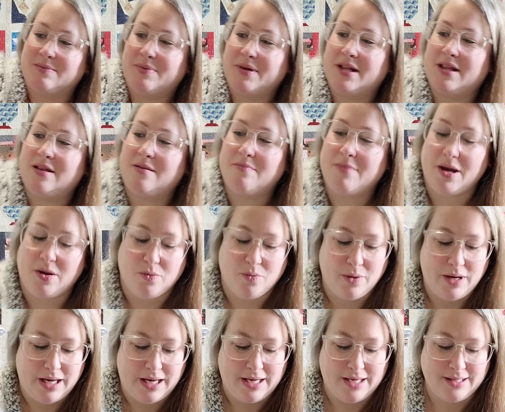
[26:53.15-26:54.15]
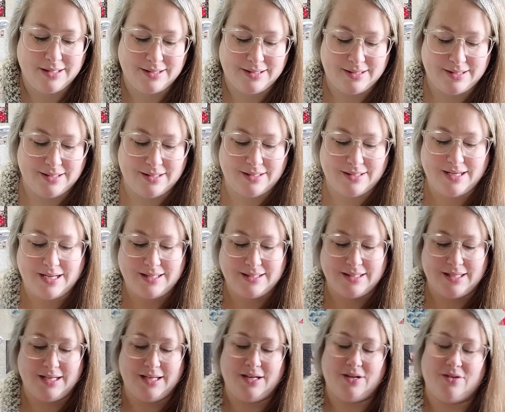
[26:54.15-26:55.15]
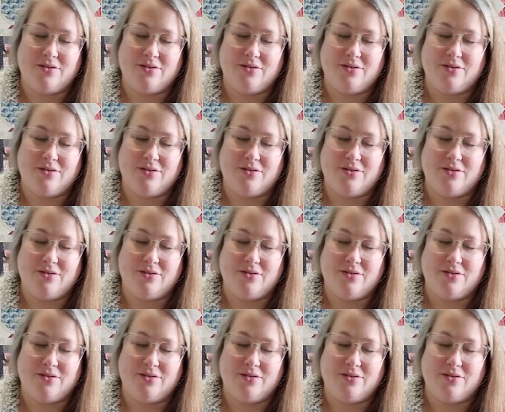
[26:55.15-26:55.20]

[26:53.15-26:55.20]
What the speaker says: But my weeks doesn't.